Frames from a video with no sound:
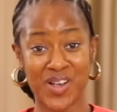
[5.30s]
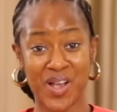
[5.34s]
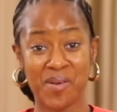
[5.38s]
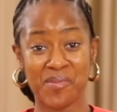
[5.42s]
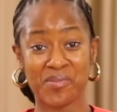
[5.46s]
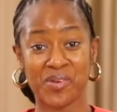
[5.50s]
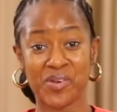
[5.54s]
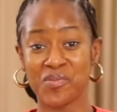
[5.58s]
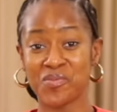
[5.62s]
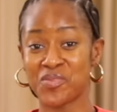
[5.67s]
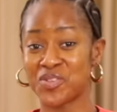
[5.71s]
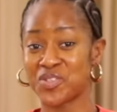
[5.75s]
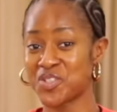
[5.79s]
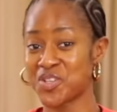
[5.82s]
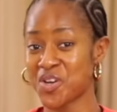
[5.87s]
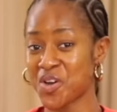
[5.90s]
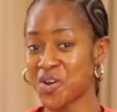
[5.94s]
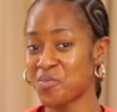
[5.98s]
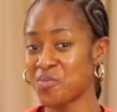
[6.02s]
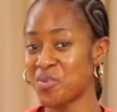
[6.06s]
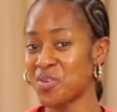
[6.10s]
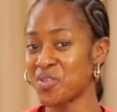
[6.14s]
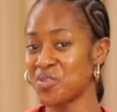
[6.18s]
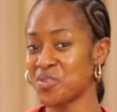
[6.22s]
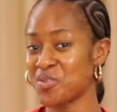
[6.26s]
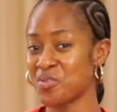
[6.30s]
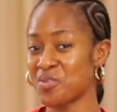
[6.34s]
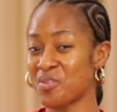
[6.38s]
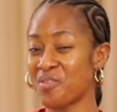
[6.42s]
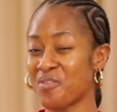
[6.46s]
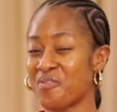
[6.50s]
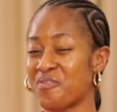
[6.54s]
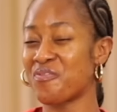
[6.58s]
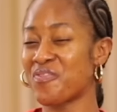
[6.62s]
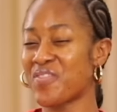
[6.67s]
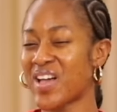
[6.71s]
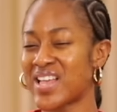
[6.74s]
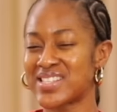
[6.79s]
I'm going to be sharing with you the
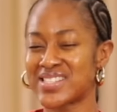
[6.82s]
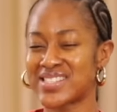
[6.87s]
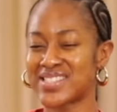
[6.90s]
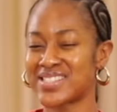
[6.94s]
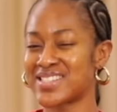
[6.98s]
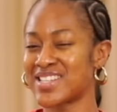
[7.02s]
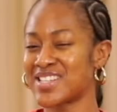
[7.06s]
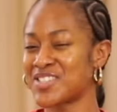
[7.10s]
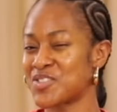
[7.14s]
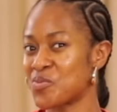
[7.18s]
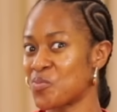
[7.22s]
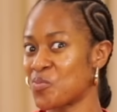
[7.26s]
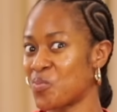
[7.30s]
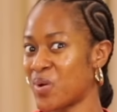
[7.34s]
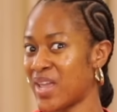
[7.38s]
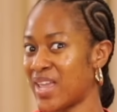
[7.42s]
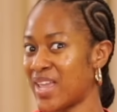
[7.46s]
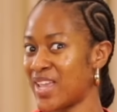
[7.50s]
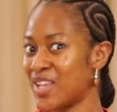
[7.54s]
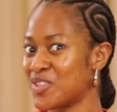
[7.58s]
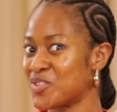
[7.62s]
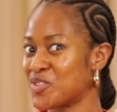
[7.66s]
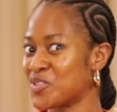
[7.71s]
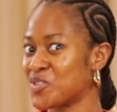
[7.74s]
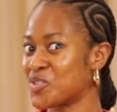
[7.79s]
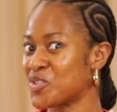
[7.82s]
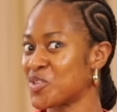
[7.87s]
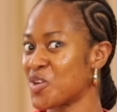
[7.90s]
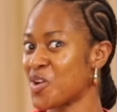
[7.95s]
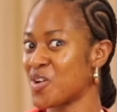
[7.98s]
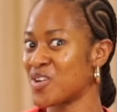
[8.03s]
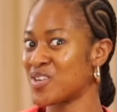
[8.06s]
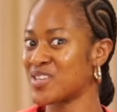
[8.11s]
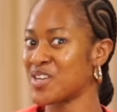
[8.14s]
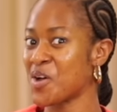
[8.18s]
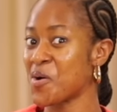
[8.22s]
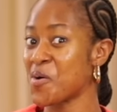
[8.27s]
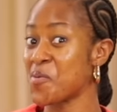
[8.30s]
fastest way to
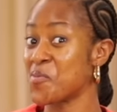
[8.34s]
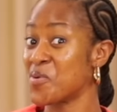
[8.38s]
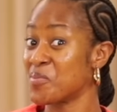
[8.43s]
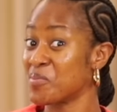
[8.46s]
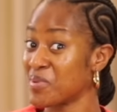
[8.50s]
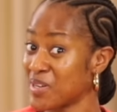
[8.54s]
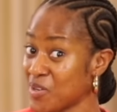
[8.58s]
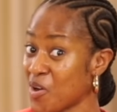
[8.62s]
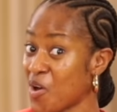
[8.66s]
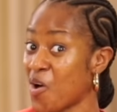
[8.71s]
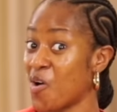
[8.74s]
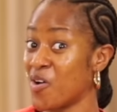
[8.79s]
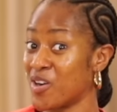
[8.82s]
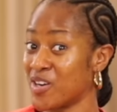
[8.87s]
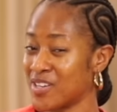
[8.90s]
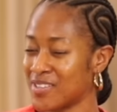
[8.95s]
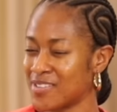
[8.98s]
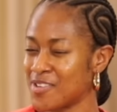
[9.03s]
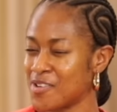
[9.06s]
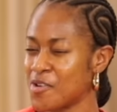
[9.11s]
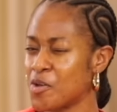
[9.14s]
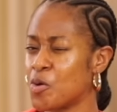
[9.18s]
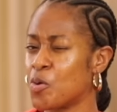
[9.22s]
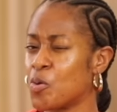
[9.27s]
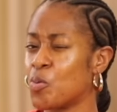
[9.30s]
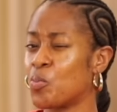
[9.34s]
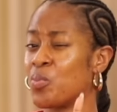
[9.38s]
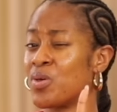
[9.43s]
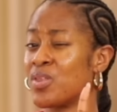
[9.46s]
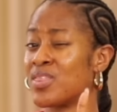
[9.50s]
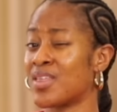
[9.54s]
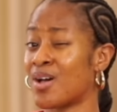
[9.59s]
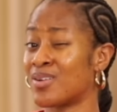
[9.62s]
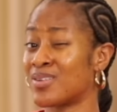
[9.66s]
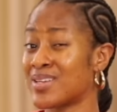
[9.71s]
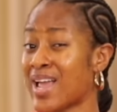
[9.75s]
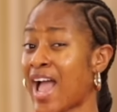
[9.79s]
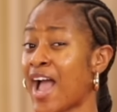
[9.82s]
turn a woman on
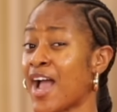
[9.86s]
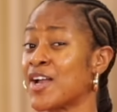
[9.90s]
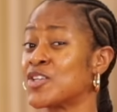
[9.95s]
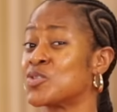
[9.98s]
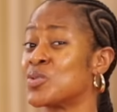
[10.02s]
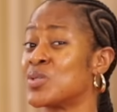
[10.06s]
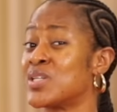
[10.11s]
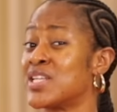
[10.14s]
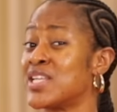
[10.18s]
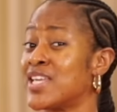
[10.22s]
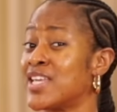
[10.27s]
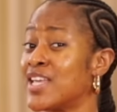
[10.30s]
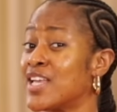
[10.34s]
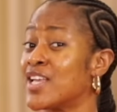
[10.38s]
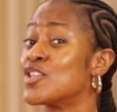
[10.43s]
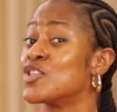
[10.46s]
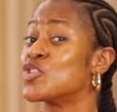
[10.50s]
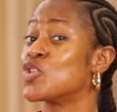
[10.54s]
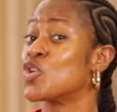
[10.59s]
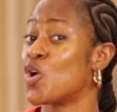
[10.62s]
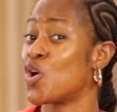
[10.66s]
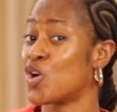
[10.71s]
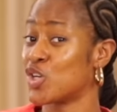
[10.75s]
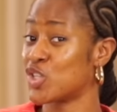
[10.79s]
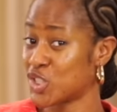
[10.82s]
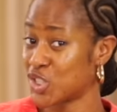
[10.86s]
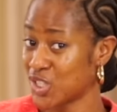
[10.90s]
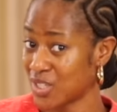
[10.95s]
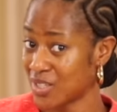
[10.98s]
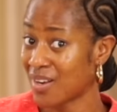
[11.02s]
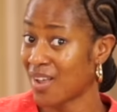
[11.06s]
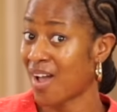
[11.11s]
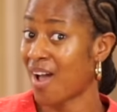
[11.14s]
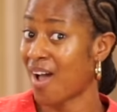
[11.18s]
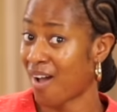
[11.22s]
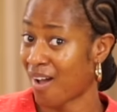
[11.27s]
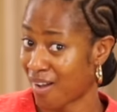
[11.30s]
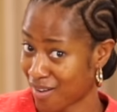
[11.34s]
without actually touching
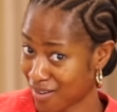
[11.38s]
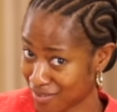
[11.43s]
her.